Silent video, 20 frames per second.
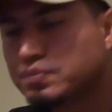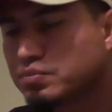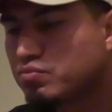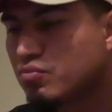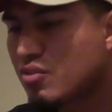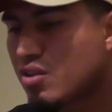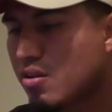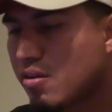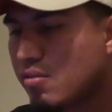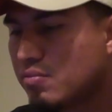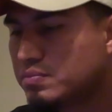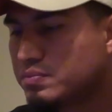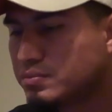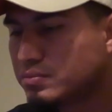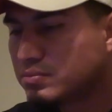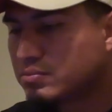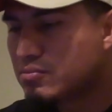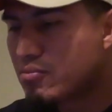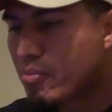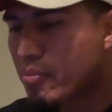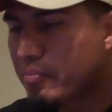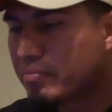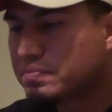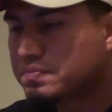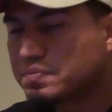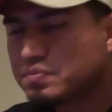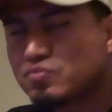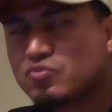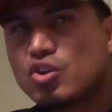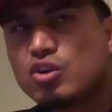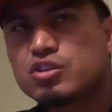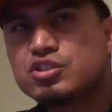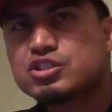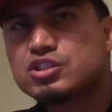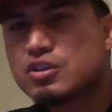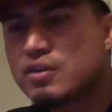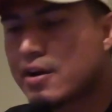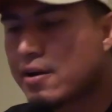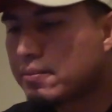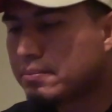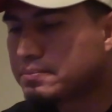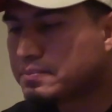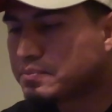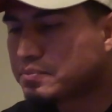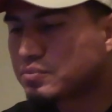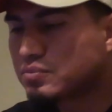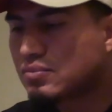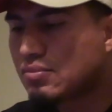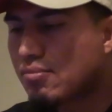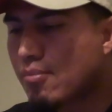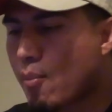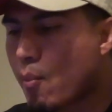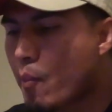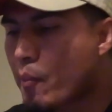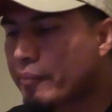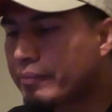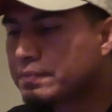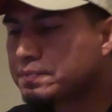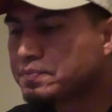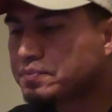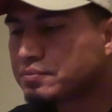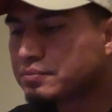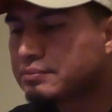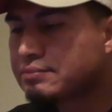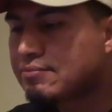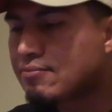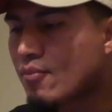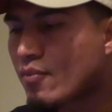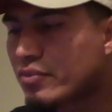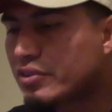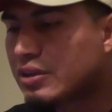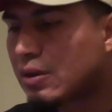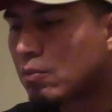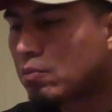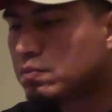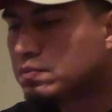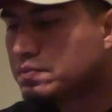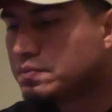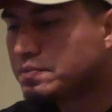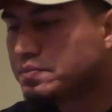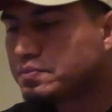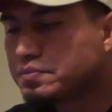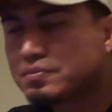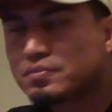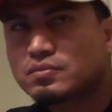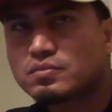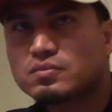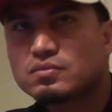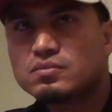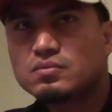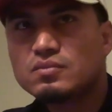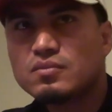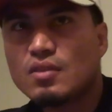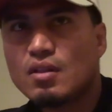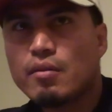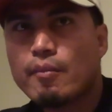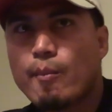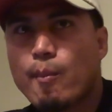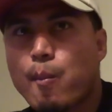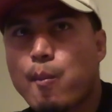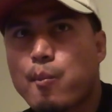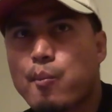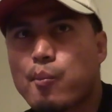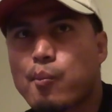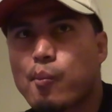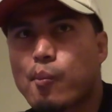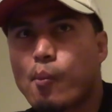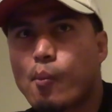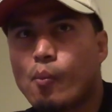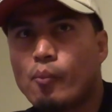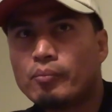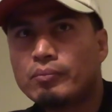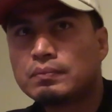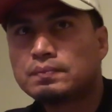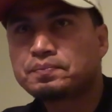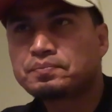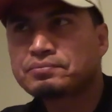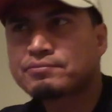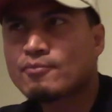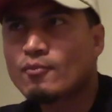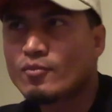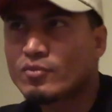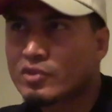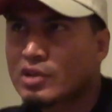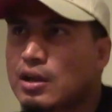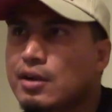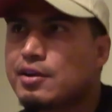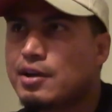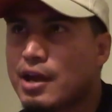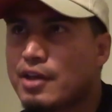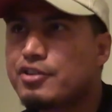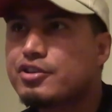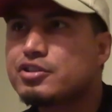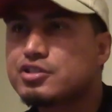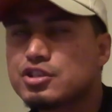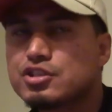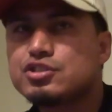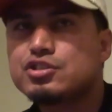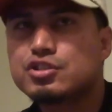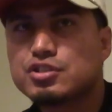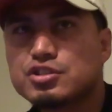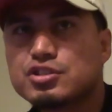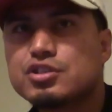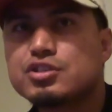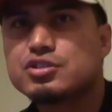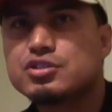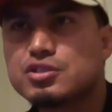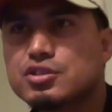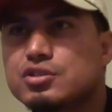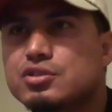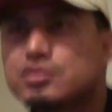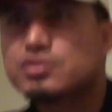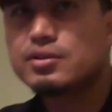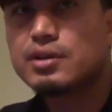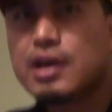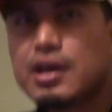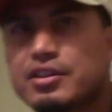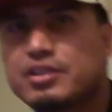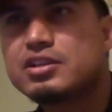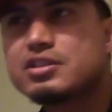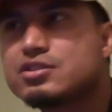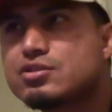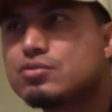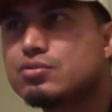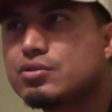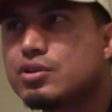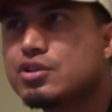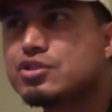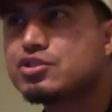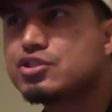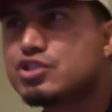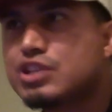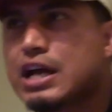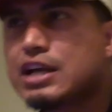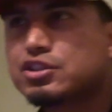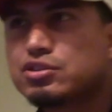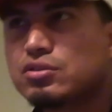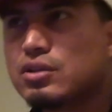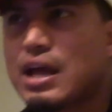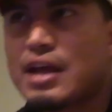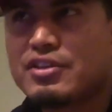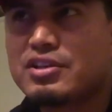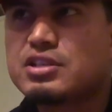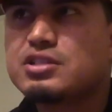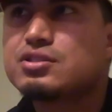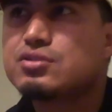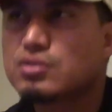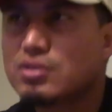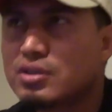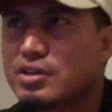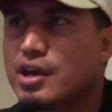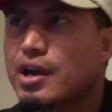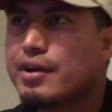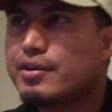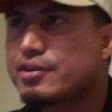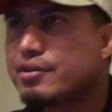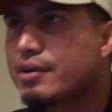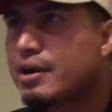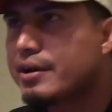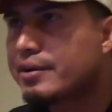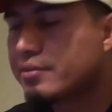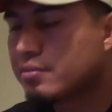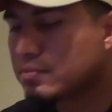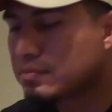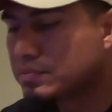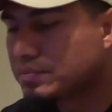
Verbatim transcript: There's a lot of fighters, a lot of athletes that might be natural athletes. You'll be good in every sport. You know, like Broner is good in everything. You're just an athlete. Natural athlete suit. Yeah, you're right.